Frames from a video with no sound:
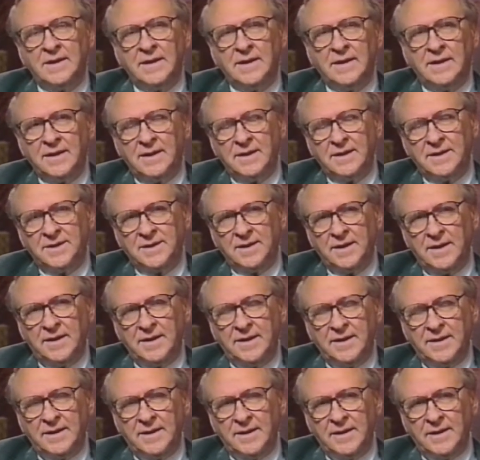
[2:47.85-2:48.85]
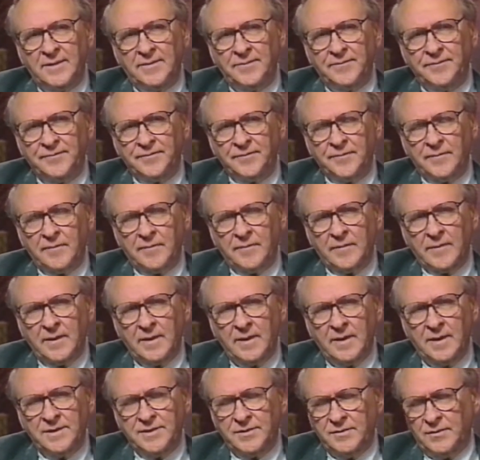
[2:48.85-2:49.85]
And he said, um,
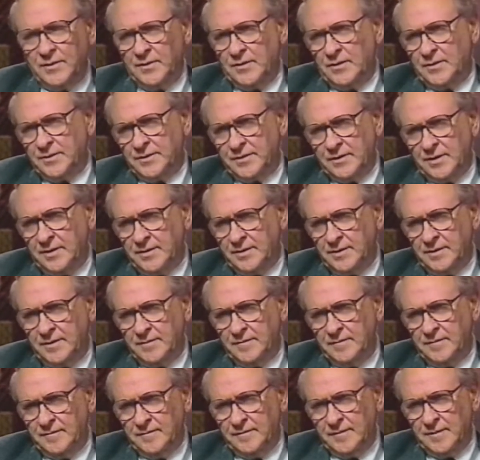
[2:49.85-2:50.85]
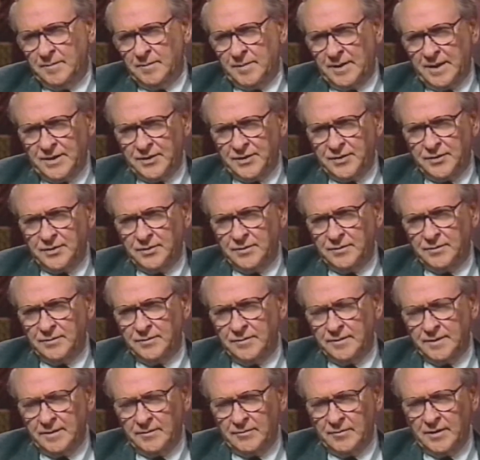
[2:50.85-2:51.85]
Is there an alternative uh,
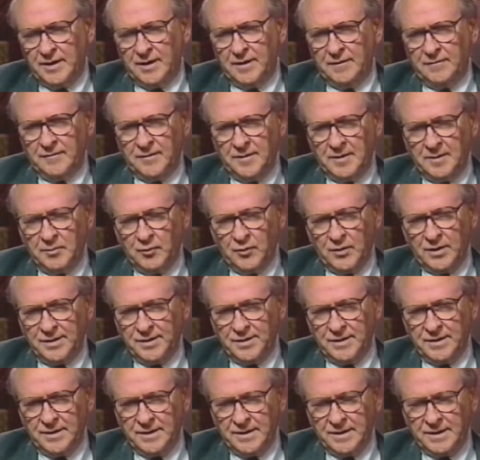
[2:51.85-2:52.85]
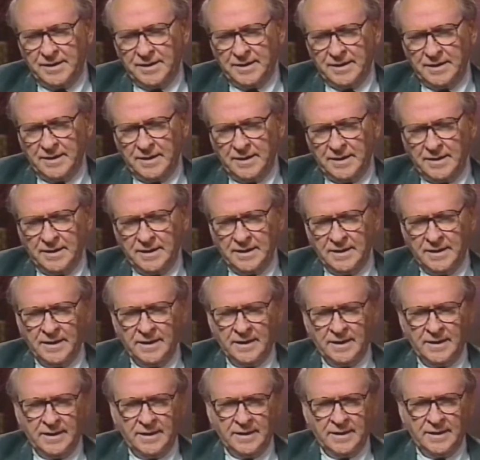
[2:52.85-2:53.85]
posture uh, ready for the president uh,
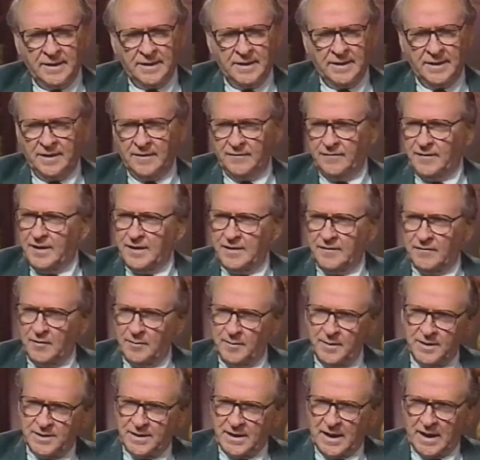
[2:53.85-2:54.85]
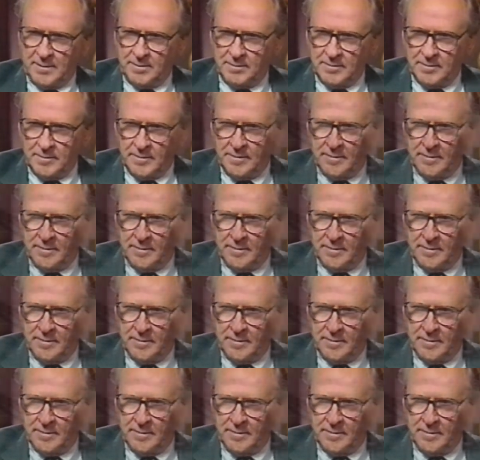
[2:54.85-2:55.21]
in the event of a mishap?